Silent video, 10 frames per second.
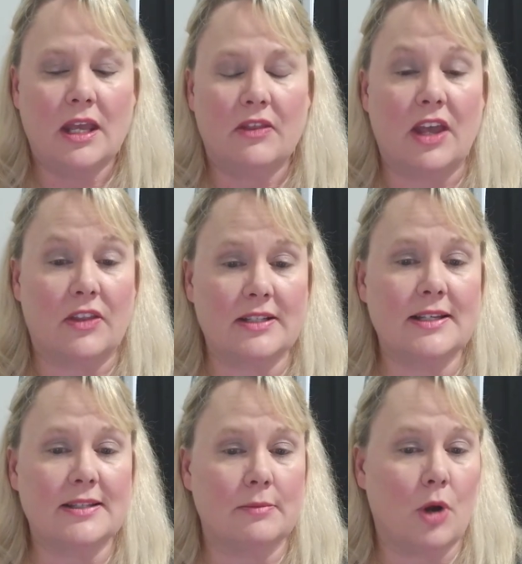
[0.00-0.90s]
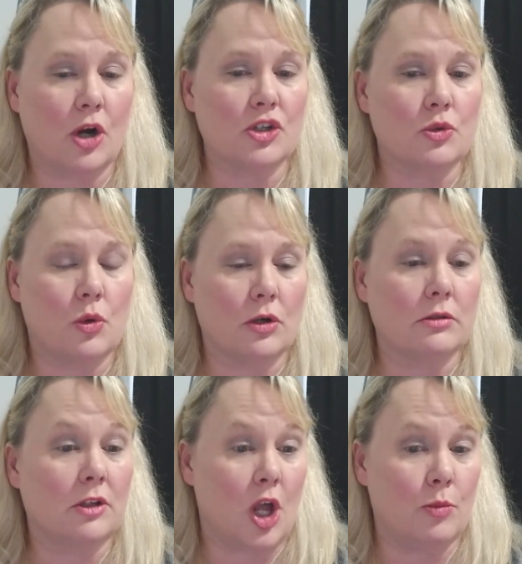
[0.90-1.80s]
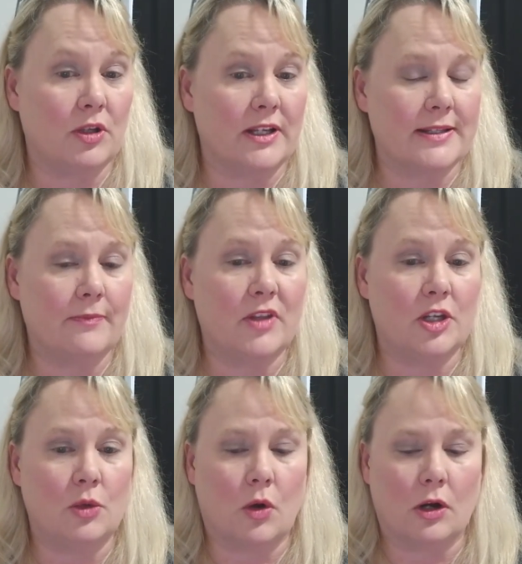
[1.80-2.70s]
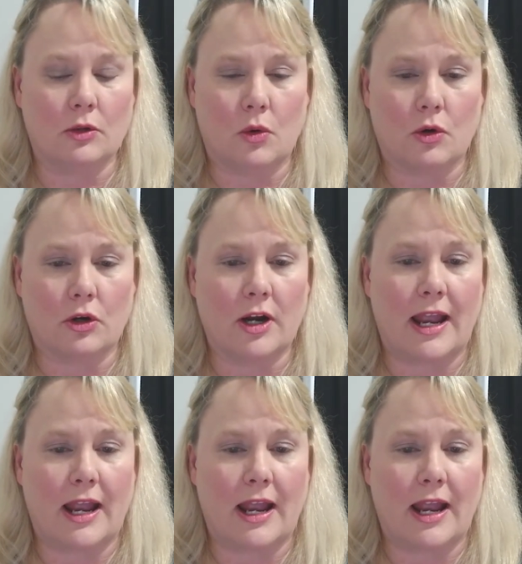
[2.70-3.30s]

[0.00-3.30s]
that this is a march toward globalism, the New World Order,